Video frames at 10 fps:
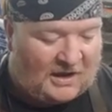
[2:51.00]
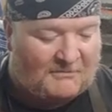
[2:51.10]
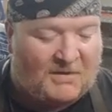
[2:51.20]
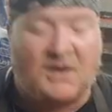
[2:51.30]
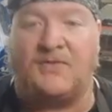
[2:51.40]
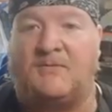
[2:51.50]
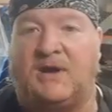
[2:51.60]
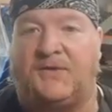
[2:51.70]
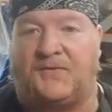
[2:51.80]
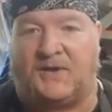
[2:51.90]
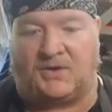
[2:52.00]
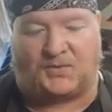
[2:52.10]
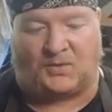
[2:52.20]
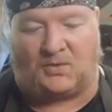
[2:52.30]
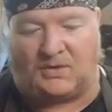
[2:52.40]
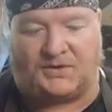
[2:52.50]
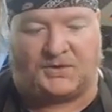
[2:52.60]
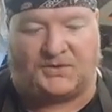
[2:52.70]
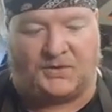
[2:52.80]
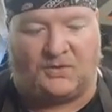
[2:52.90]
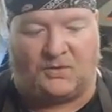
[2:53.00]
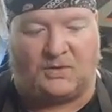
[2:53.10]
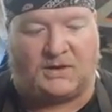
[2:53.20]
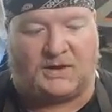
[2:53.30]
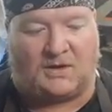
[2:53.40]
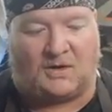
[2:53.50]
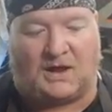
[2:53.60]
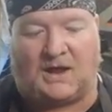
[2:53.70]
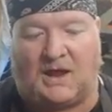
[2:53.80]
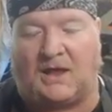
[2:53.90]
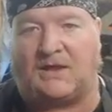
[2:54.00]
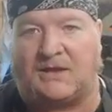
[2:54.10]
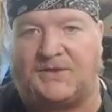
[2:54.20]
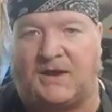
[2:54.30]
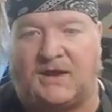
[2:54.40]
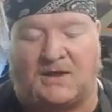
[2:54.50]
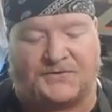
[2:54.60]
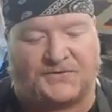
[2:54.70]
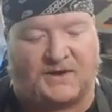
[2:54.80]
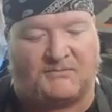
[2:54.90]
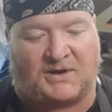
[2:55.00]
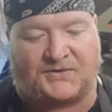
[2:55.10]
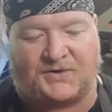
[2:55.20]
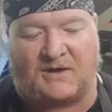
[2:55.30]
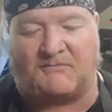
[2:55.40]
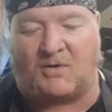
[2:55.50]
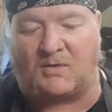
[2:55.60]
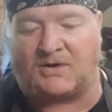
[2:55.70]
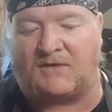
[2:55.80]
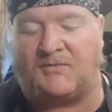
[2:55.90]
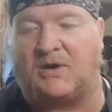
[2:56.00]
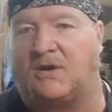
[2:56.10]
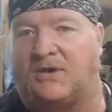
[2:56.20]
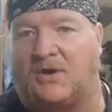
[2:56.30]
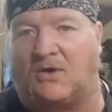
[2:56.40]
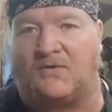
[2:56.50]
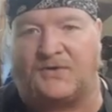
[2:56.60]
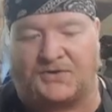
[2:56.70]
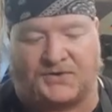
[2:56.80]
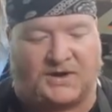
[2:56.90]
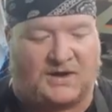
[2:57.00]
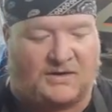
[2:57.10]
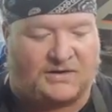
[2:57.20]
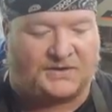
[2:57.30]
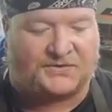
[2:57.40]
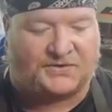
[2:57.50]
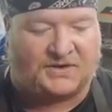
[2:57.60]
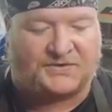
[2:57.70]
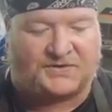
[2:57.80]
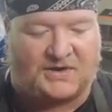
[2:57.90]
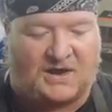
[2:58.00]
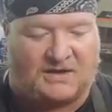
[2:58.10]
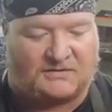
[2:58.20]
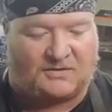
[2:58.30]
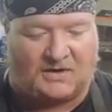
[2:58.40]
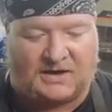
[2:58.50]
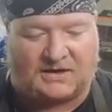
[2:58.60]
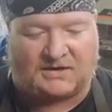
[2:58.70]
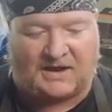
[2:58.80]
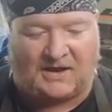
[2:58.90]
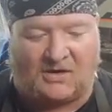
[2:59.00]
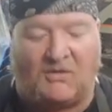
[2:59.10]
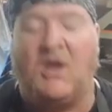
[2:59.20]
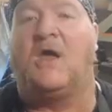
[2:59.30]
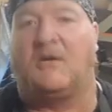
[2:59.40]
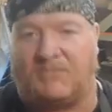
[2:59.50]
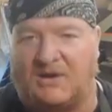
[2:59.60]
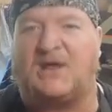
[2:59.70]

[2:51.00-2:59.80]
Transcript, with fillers: among the many things we're going to do, you know, I, will take y'all step by step, but we're definitely going to dull this down. It's, it's not great now, but